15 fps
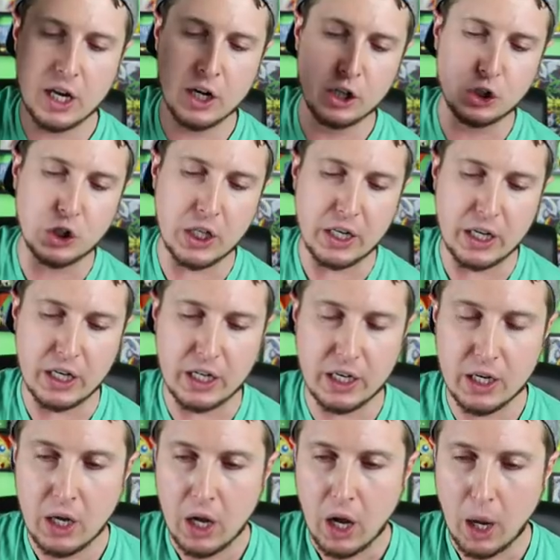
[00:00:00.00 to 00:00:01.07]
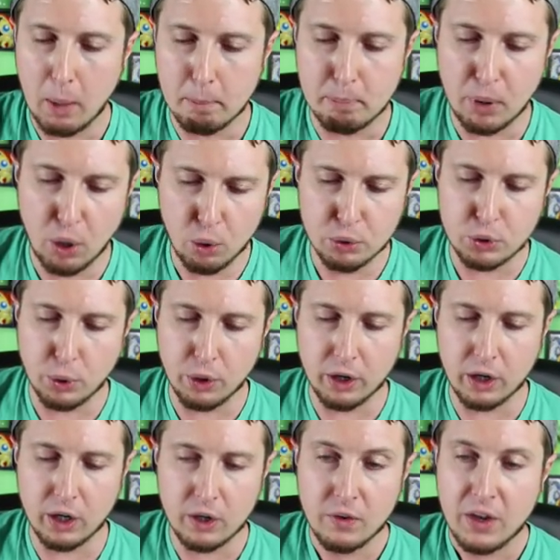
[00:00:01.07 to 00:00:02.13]
Energy, a
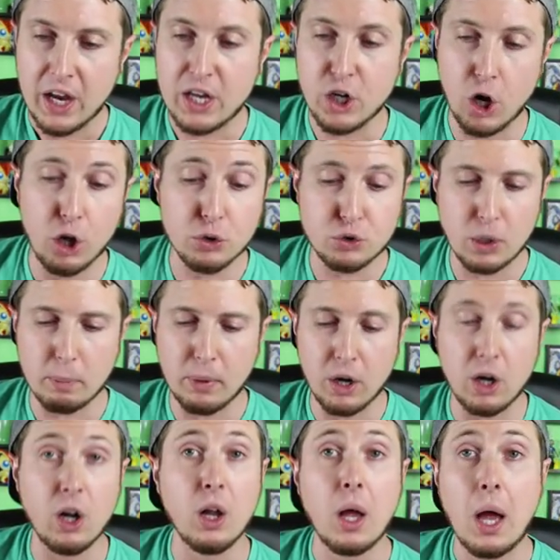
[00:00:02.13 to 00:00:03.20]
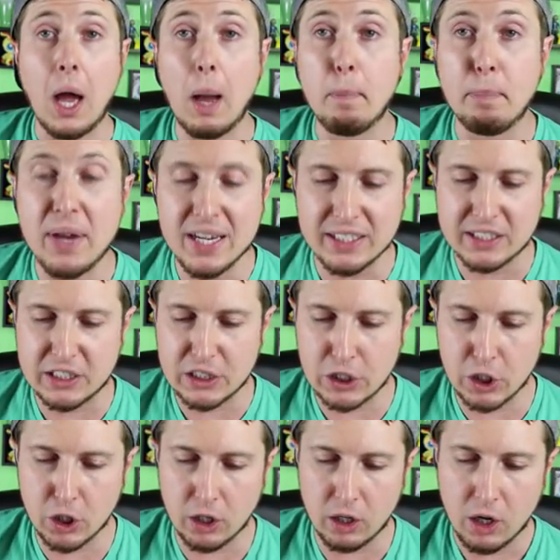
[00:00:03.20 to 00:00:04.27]
Boldor, an Ultra Ball, a
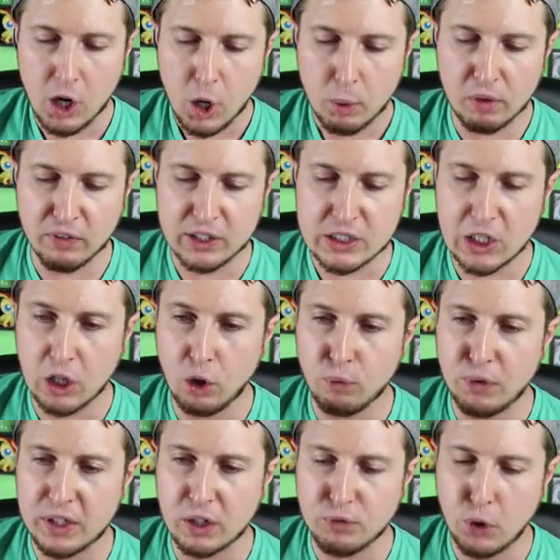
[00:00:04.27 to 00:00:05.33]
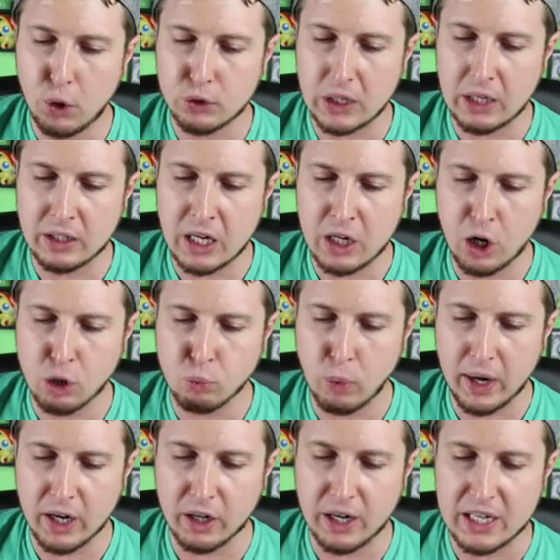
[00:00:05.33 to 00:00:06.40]
Pinsir, Reverse Hollow Vikavolt, and then our
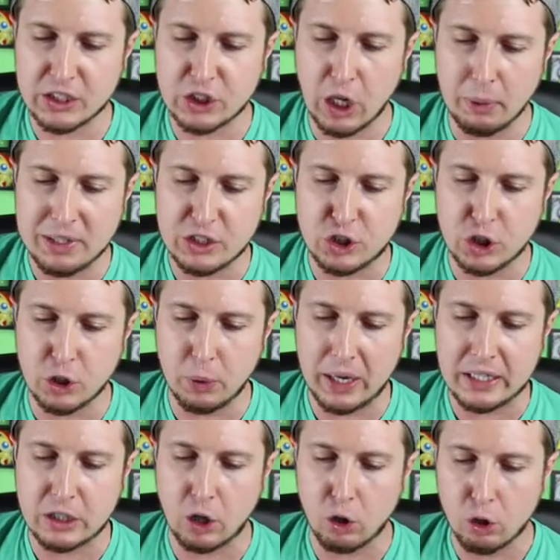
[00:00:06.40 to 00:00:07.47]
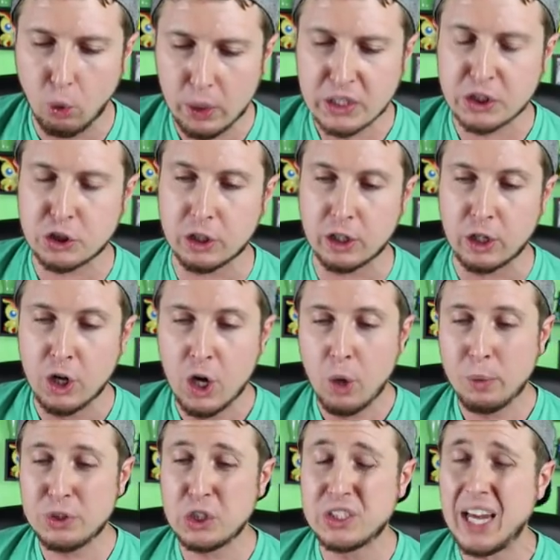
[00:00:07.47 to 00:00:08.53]
rare is going to a Cloyster,
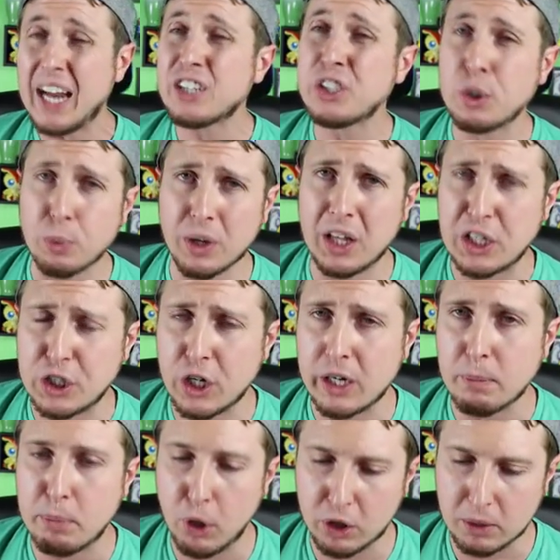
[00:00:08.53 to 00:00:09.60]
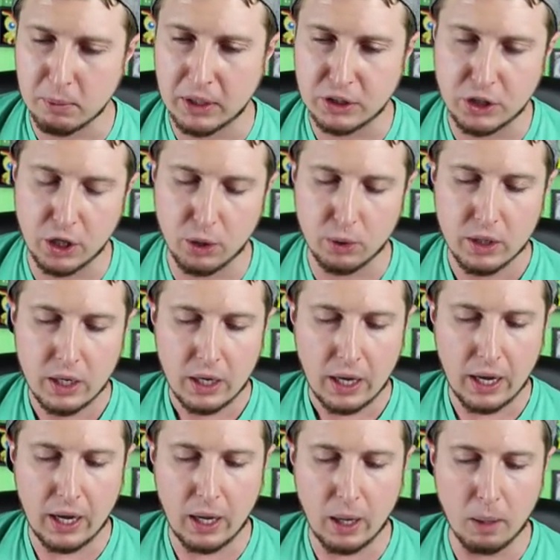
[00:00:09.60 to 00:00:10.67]
which is actually really good in Pokemon Go,
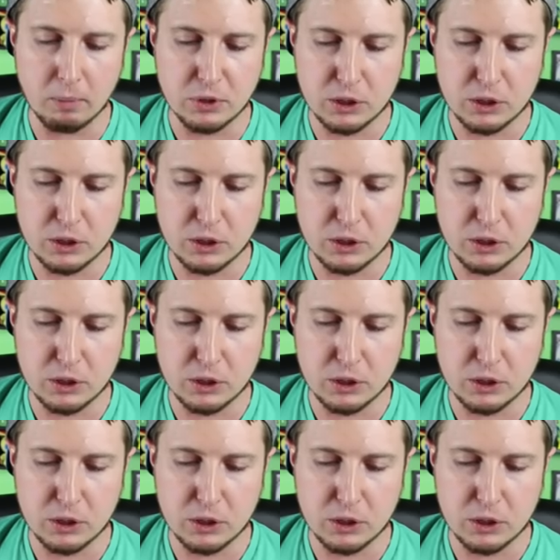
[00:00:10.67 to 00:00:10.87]
um,